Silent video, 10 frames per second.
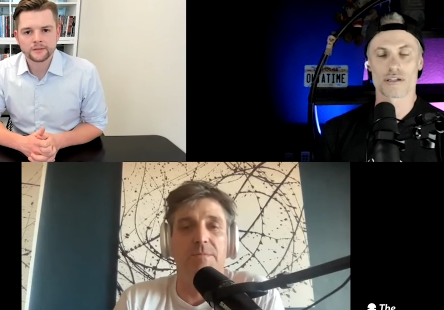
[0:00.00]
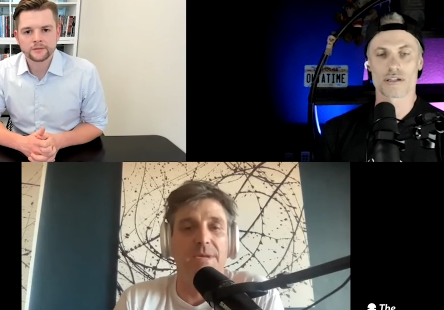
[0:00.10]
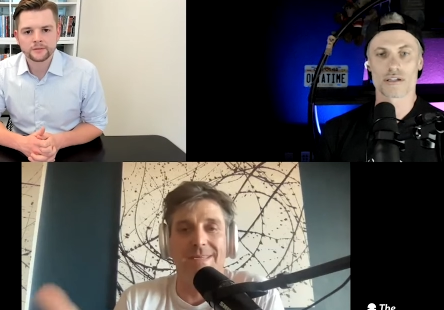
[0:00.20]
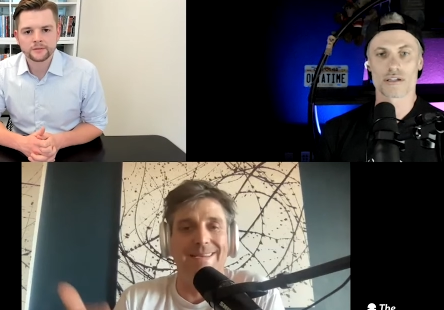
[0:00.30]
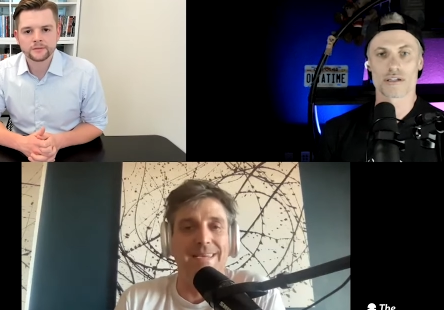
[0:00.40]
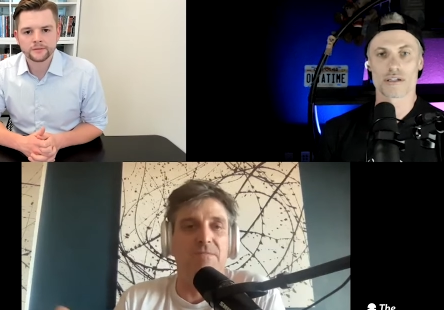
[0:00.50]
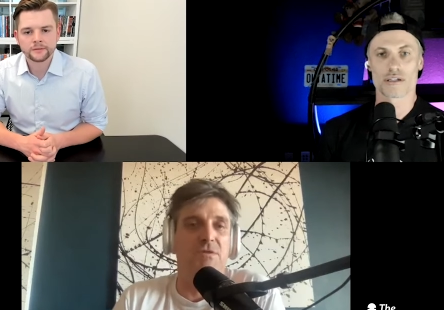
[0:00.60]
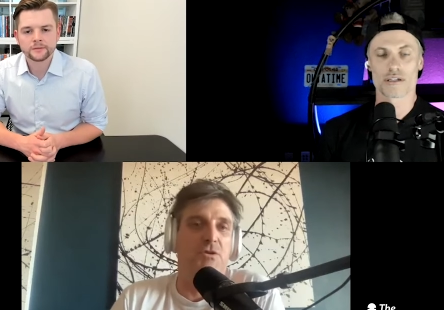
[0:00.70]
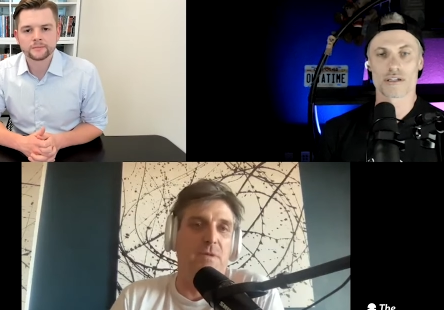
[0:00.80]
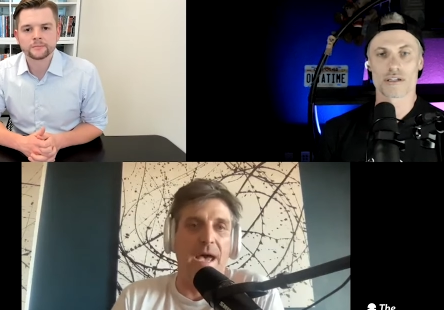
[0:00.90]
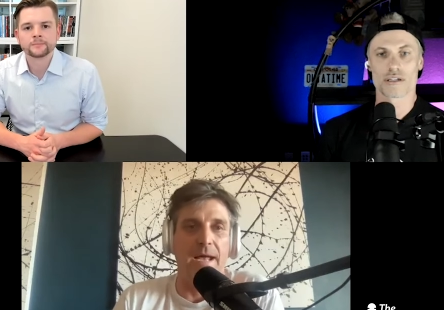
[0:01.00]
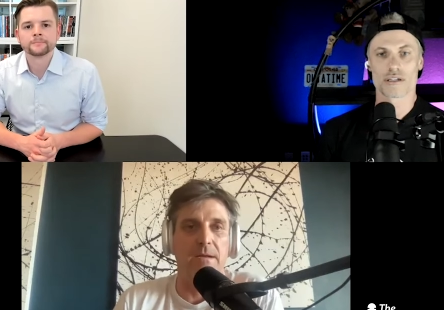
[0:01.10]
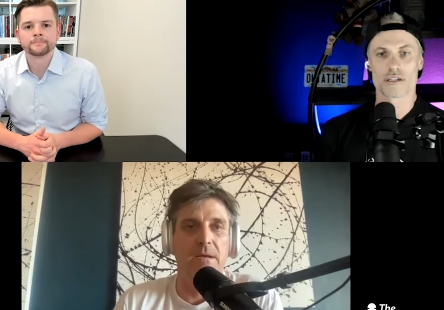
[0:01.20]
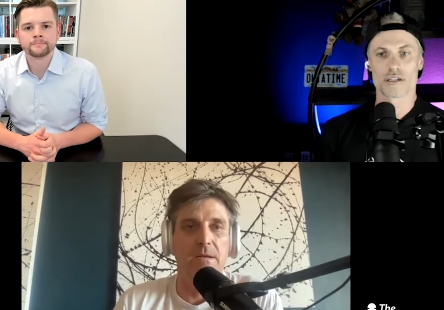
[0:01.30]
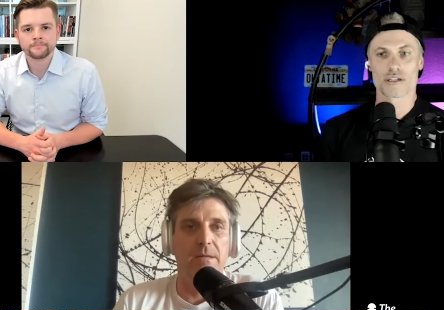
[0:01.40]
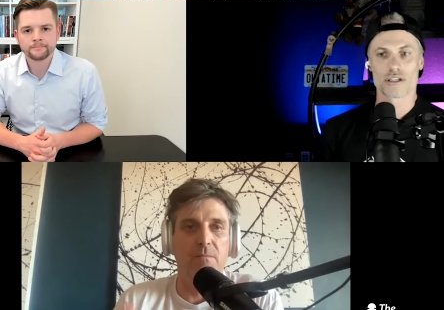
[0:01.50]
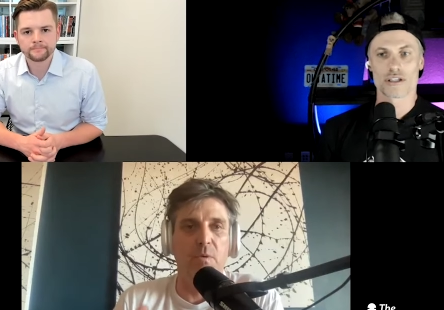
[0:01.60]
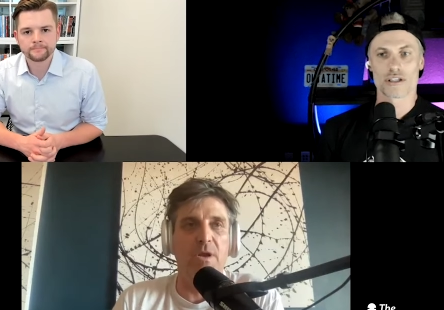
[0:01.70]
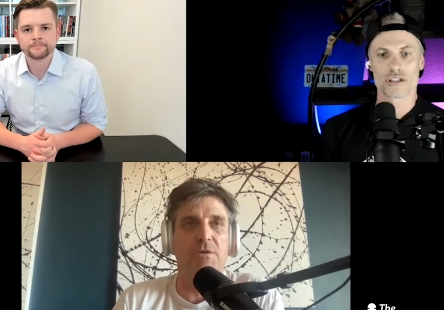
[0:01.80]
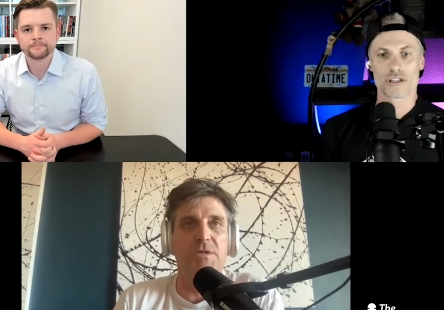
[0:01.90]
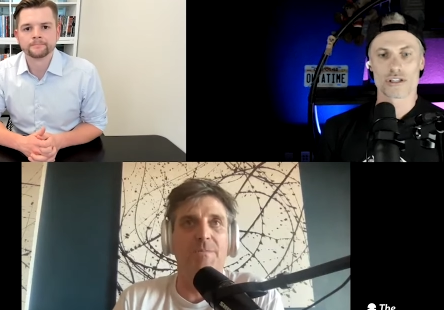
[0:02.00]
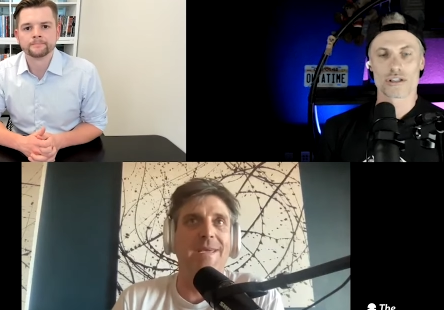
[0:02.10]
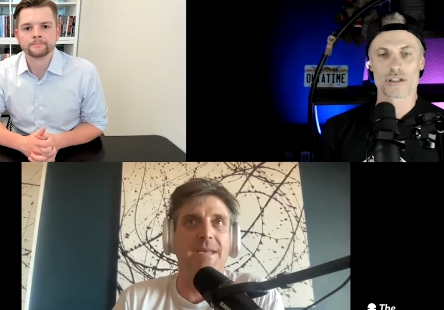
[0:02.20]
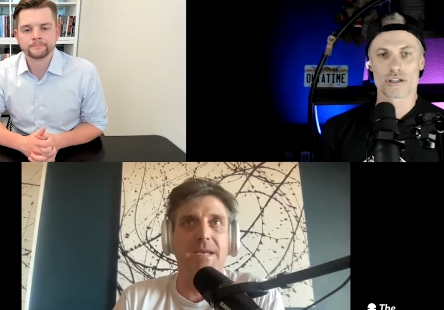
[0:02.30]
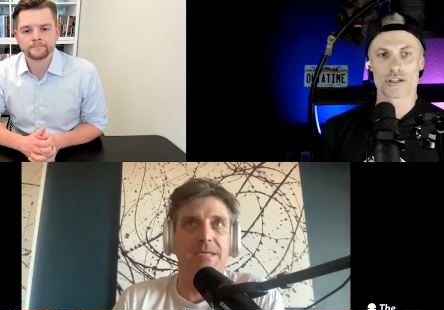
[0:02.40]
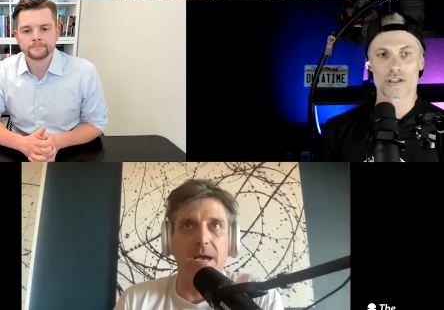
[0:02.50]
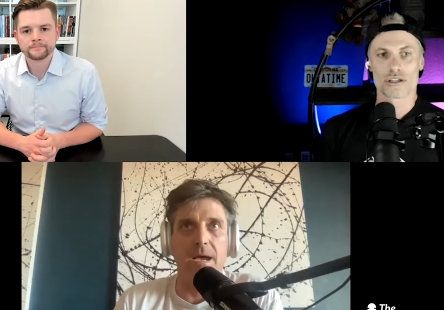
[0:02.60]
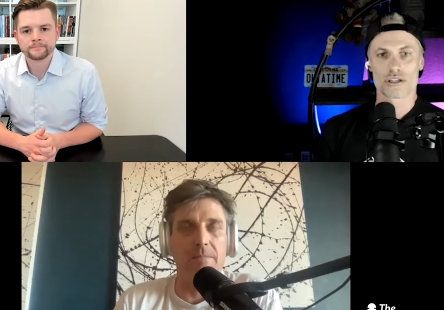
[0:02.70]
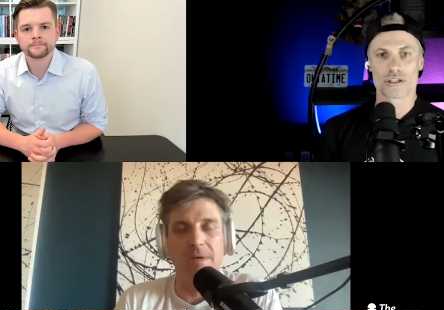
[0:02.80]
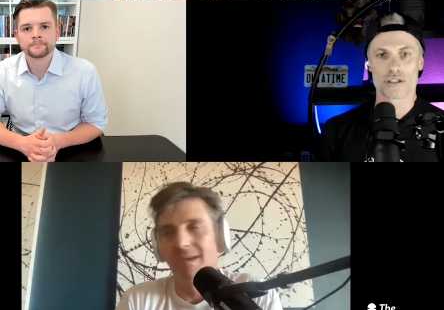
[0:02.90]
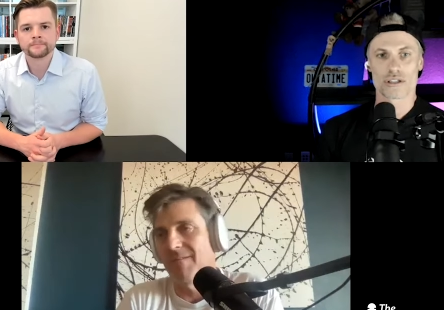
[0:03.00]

Speaker 1: because it gives you that. Like we don't mm-hmm. spend any time